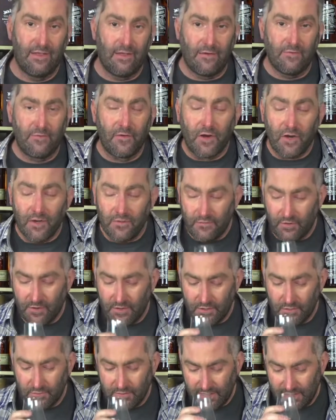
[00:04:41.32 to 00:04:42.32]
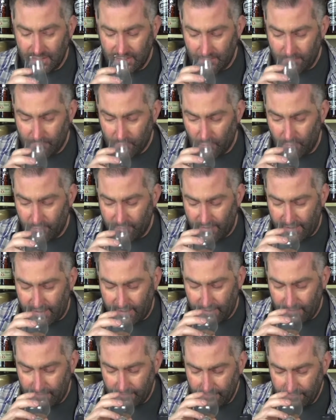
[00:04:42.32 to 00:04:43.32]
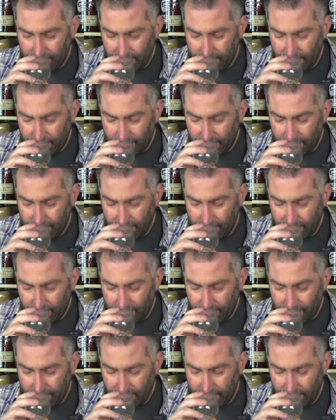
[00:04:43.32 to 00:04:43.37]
a very, very unique profile.